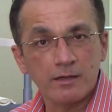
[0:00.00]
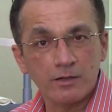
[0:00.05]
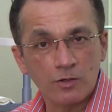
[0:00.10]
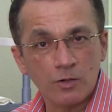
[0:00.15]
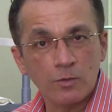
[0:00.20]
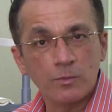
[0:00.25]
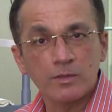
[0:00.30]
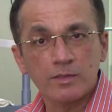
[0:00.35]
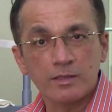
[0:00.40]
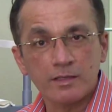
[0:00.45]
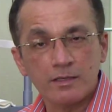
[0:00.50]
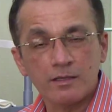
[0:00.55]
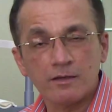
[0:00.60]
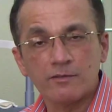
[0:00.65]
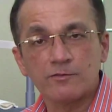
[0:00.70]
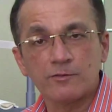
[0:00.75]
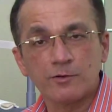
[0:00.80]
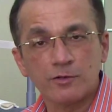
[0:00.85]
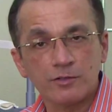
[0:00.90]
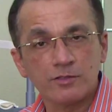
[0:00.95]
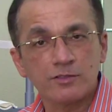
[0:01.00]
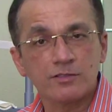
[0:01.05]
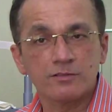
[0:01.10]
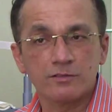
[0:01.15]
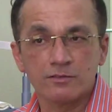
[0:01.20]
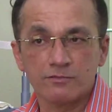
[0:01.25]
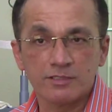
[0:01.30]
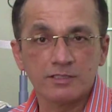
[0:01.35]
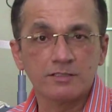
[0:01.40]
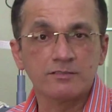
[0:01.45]
retinopathy, of course,
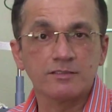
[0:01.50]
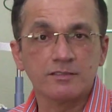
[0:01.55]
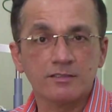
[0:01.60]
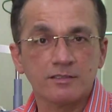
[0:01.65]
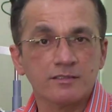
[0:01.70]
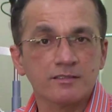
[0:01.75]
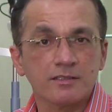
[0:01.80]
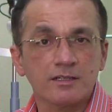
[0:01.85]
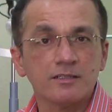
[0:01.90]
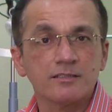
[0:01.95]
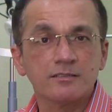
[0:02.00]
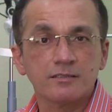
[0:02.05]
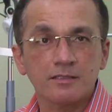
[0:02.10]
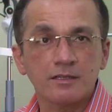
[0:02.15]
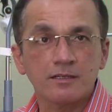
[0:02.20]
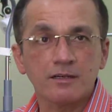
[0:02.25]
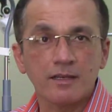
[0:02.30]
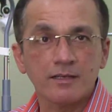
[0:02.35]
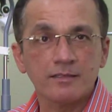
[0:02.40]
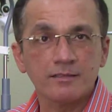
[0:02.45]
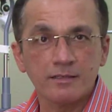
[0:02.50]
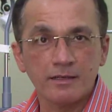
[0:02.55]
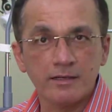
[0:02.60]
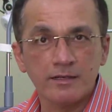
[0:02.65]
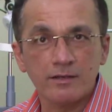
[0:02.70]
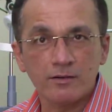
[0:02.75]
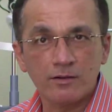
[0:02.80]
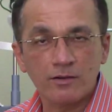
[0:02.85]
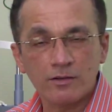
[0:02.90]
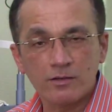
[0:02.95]
which results in a rise in
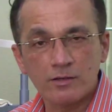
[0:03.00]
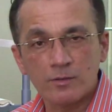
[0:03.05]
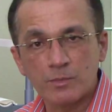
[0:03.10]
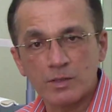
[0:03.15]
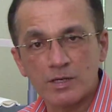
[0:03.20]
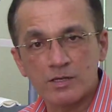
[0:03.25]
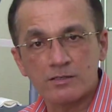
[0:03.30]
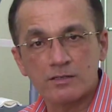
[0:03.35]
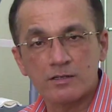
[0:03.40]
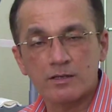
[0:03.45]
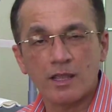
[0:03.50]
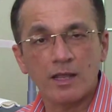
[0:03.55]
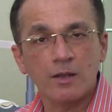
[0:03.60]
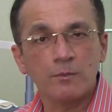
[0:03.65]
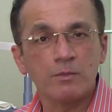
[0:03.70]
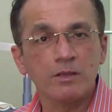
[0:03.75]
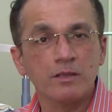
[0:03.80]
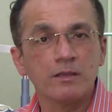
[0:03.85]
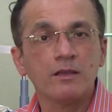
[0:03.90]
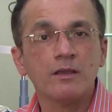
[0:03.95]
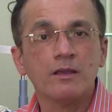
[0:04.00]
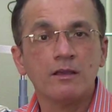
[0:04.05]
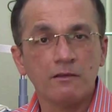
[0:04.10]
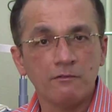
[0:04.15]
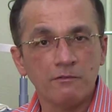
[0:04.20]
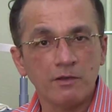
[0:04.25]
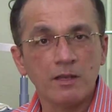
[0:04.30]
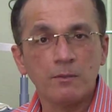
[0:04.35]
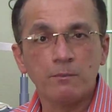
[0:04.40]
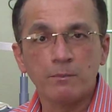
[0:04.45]
intraocular pressure, can be
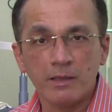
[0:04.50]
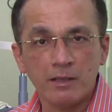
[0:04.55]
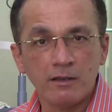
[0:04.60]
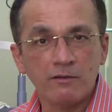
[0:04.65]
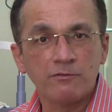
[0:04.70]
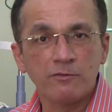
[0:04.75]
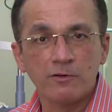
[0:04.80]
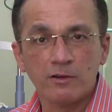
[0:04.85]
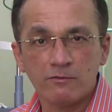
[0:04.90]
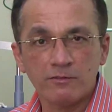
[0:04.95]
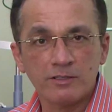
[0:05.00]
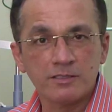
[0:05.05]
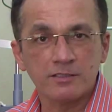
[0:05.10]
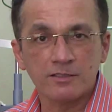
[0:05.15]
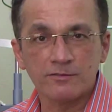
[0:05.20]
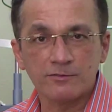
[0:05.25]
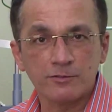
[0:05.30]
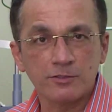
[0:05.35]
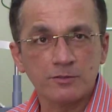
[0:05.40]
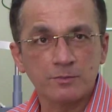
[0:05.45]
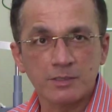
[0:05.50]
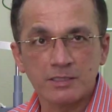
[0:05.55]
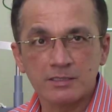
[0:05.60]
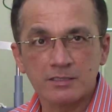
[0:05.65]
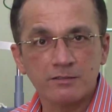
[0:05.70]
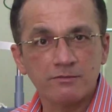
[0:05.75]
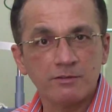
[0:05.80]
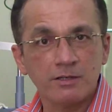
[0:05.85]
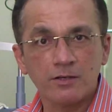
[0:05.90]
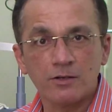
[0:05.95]
very painful, which of course
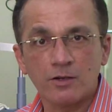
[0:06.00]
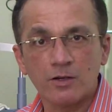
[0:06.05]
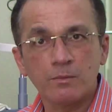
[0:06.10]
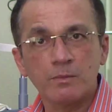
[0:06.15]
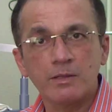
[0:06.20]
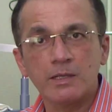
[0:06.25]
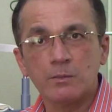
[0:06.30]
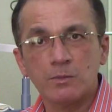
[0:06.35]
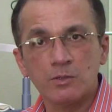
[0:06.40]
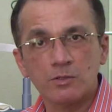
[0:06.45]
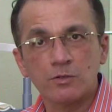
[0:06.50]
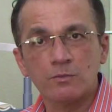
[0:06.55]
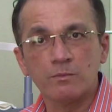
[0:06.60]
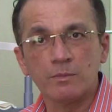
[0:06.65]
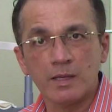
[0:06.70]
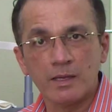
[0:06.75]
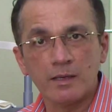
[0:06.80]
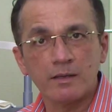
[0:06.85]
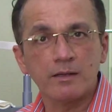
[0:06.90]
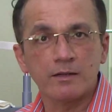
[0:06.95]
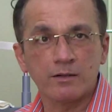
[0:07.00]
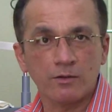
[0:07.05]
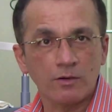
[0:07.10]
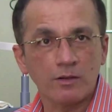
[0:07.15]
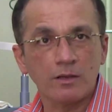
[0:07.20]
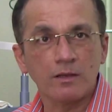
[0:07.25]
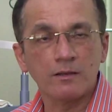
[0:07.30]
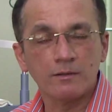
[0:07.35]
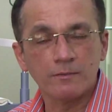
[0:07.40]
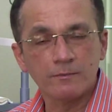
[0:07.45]
patient will not be able to bear at all.